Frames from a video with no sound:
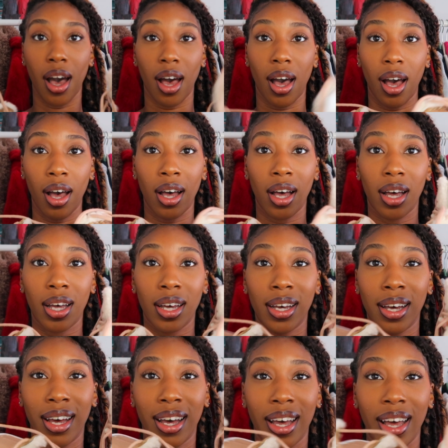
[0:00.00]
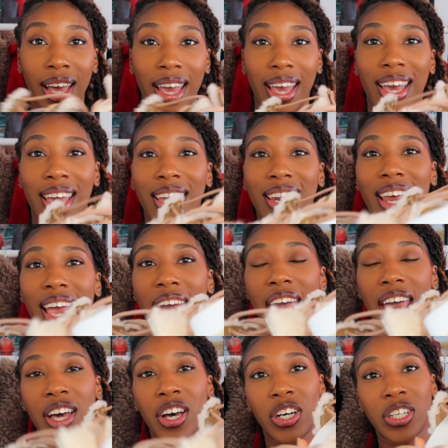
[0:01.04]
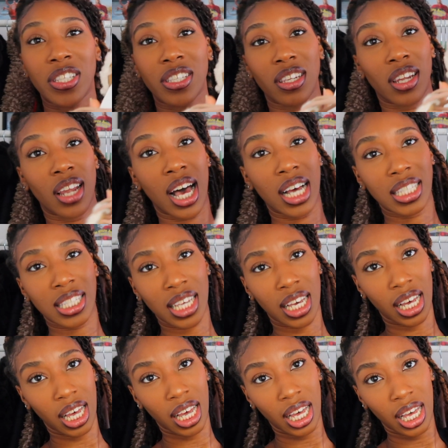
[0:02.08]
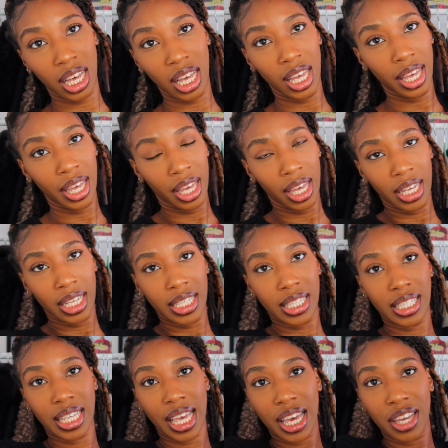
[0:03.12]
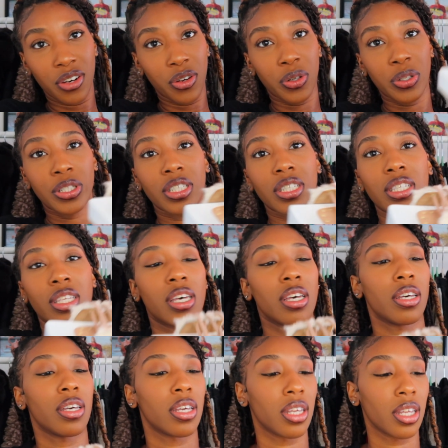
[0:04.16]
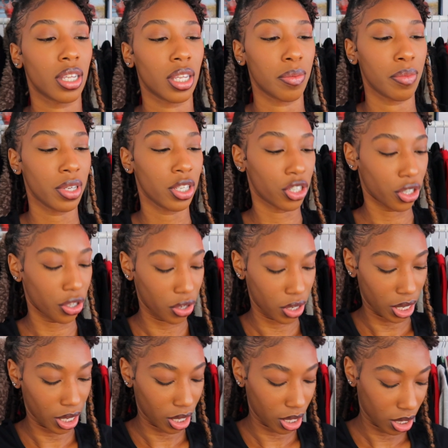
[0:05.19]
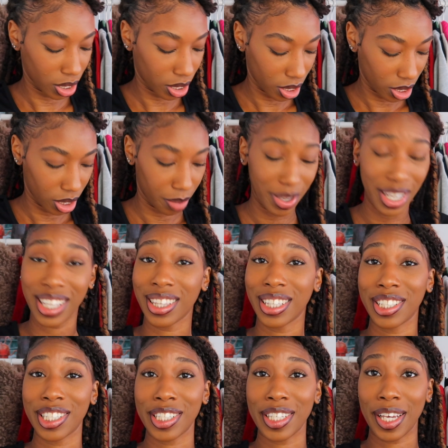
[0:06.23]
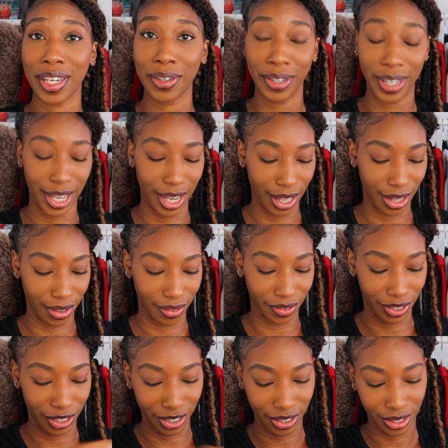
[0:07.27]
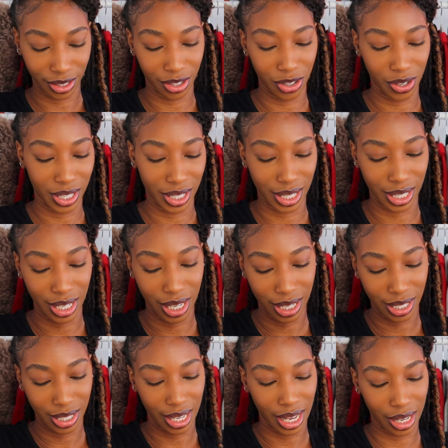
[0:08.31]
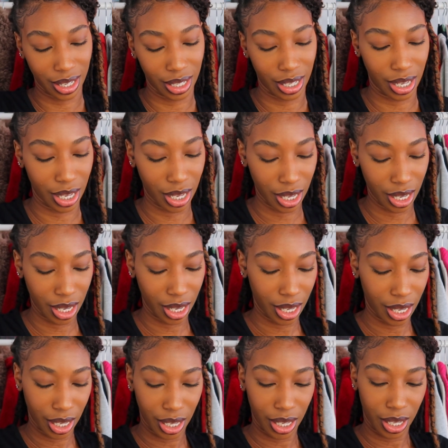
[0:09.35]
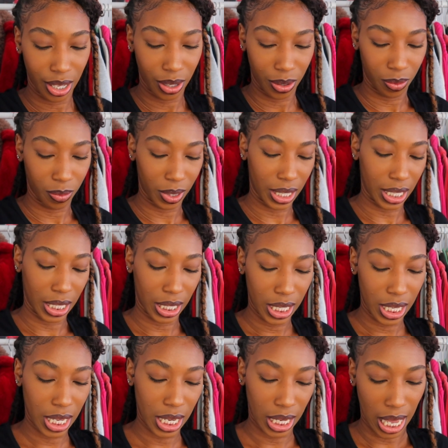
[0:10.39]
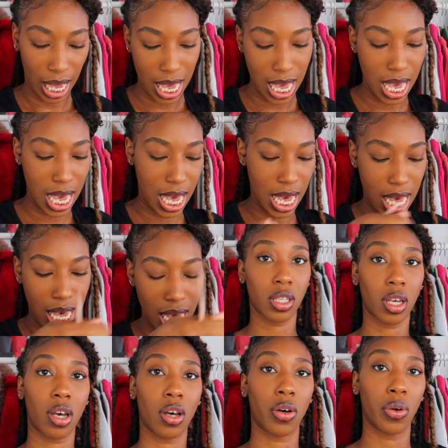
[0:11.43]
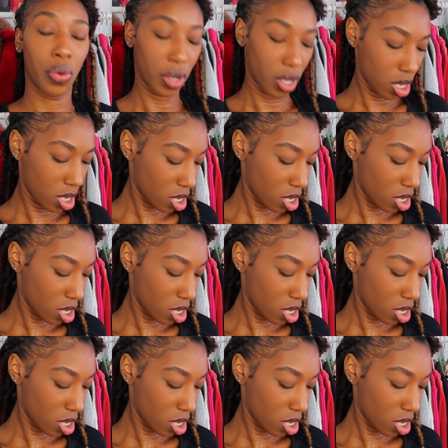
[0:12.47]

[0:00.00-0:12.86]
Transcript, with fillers: UGG and Lata sandals. Let me show you guys. Let me get the sandal together first so you can see exactly what they look like. So